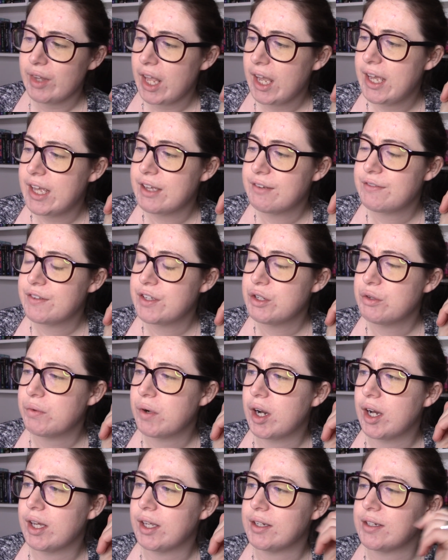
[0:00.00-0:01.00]
If you
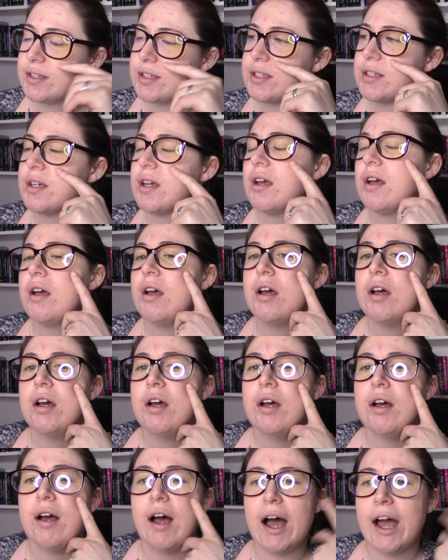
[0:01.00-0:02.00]
want
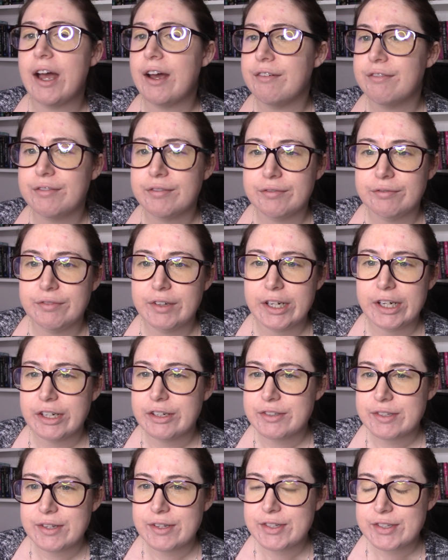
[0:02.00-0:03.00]
I have
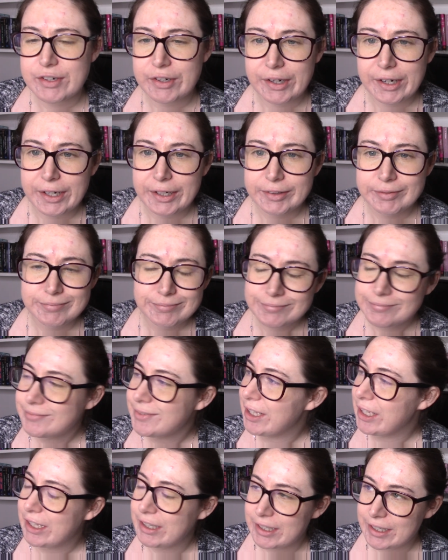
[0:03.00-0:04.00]
videos on the screen.
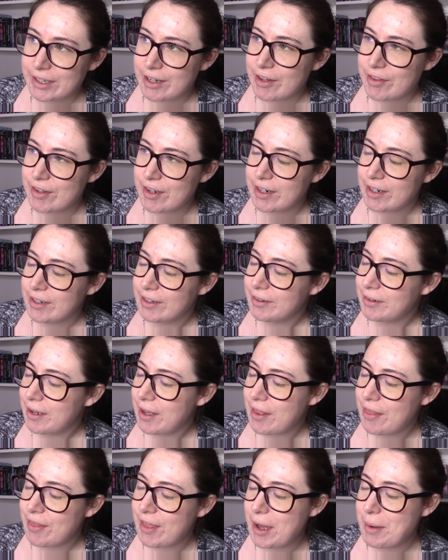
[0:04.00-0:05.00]
You can click on their,
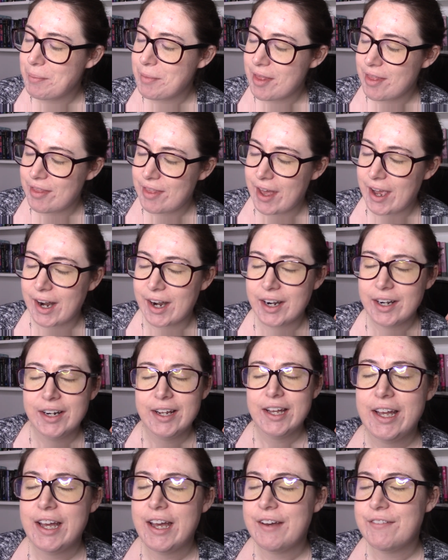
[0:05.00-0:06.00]
them there.
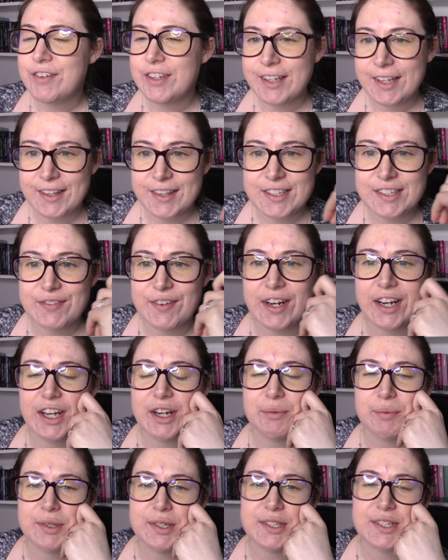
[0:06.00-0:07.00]
If you like this
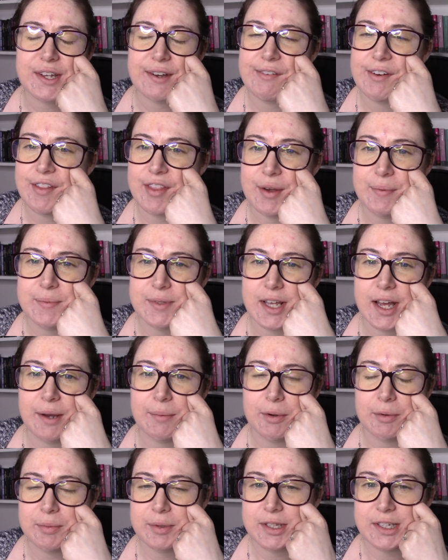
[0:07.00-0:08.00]
video, please give it a thumbs
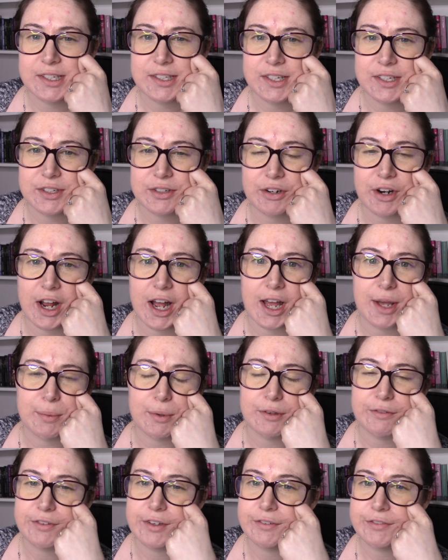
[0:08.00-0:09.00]
up. Please subscribe
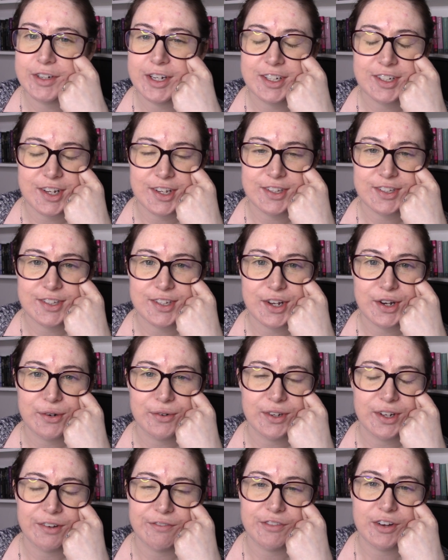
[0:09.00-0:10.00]
if you have not done so.
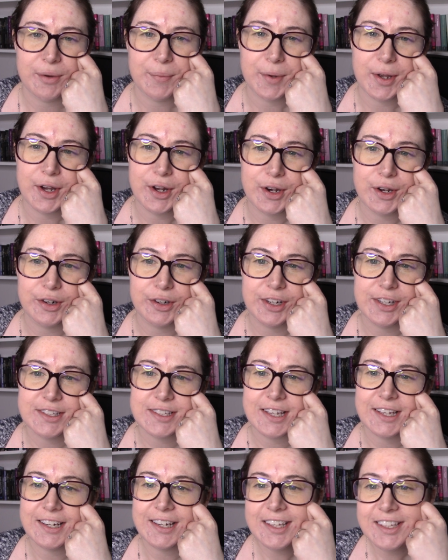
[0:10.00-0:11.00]
You can follow me on Goodreads
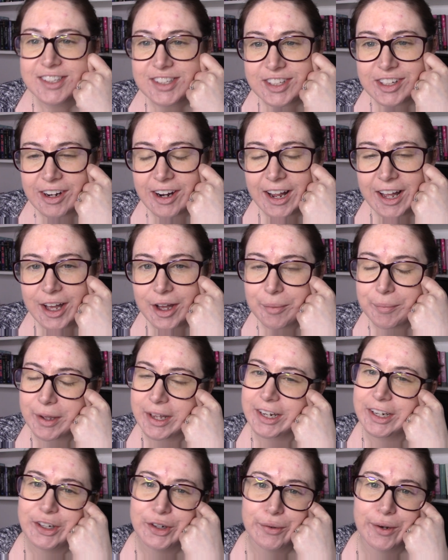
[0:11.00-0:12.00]
and Instagram.
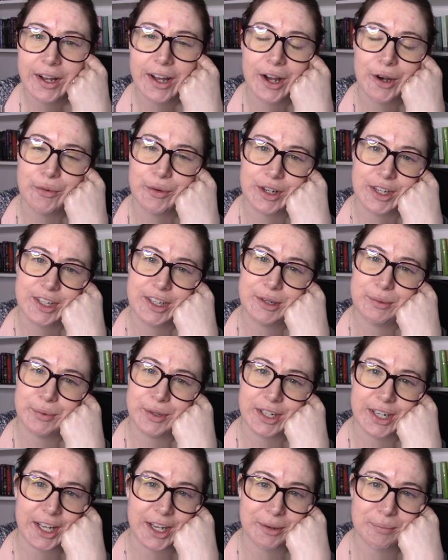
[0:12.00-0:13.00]
And you know what? I want you to keep
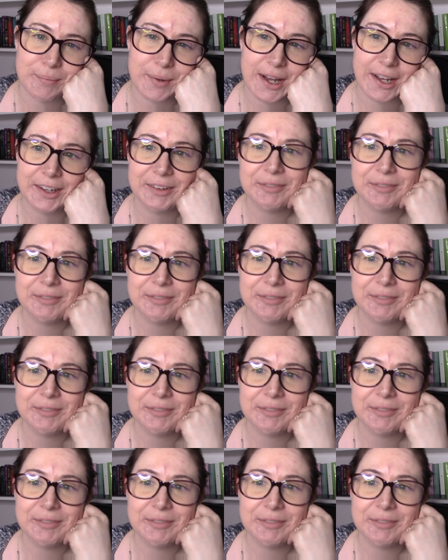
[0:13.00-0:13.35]
reading. Bye.